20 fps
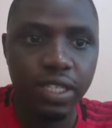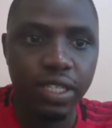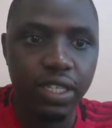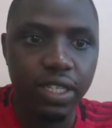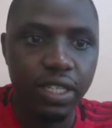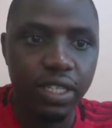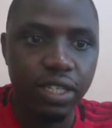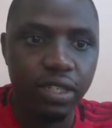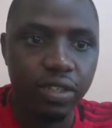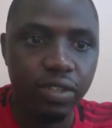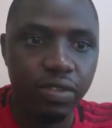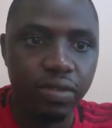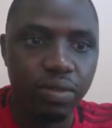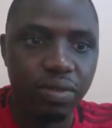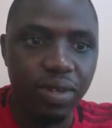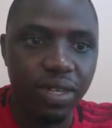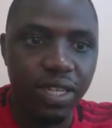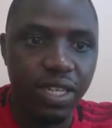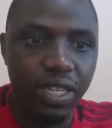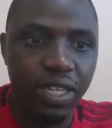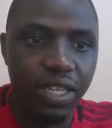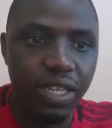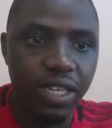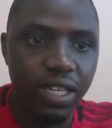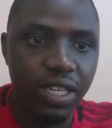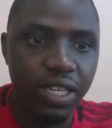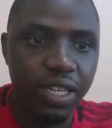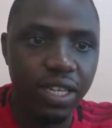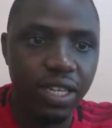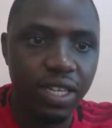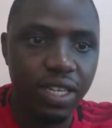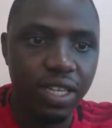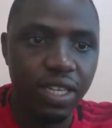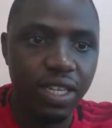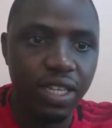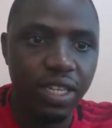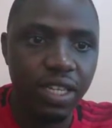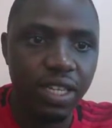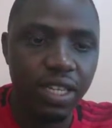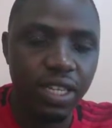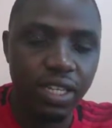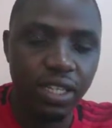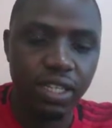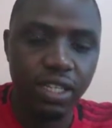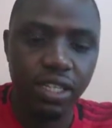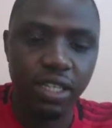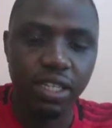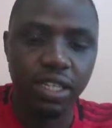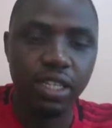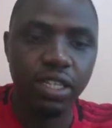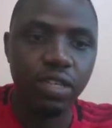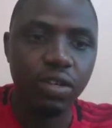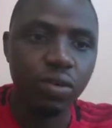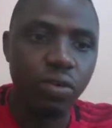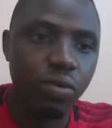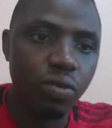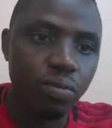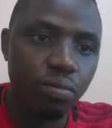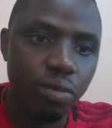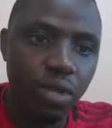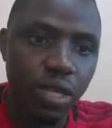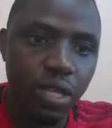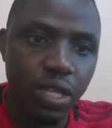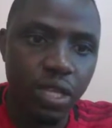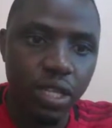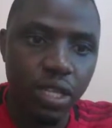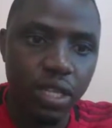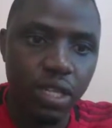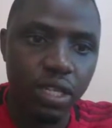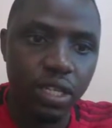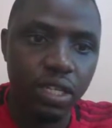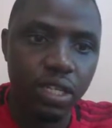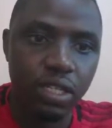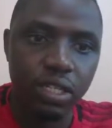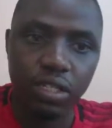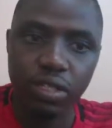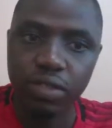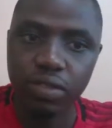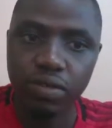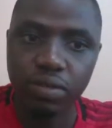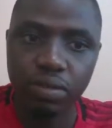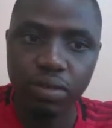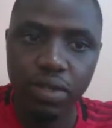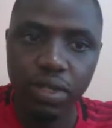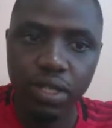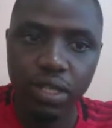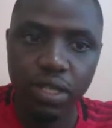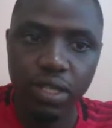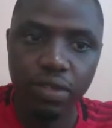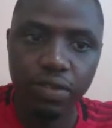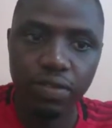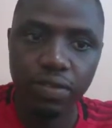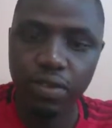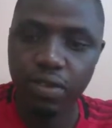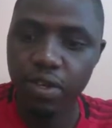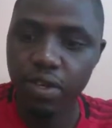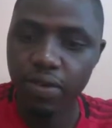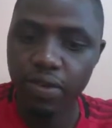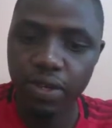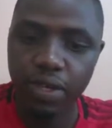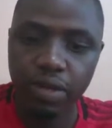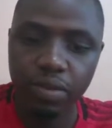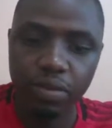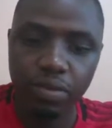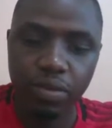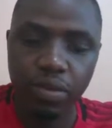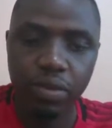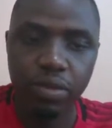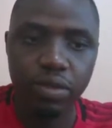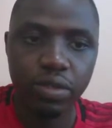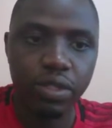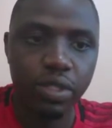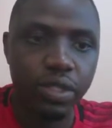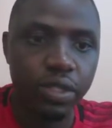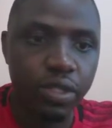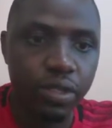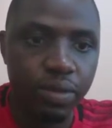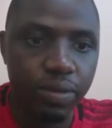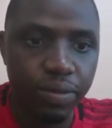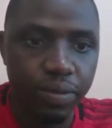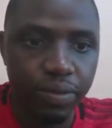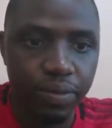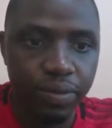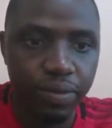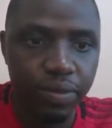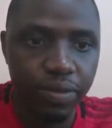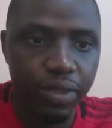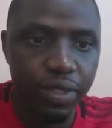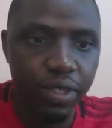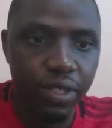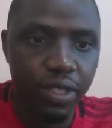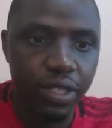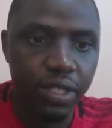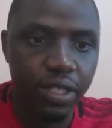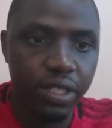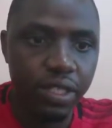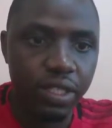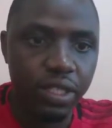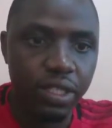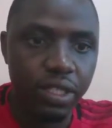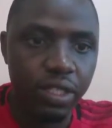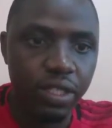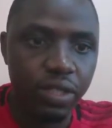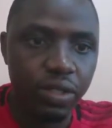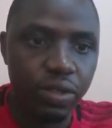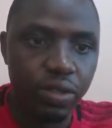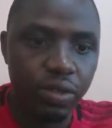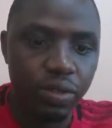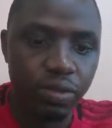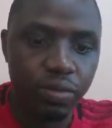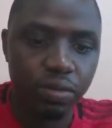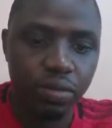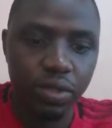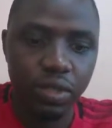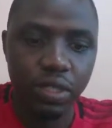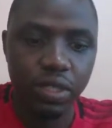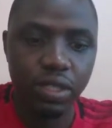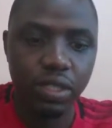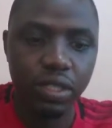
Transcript: the date of birth, the DOB, the date of birth for our employees, DOB,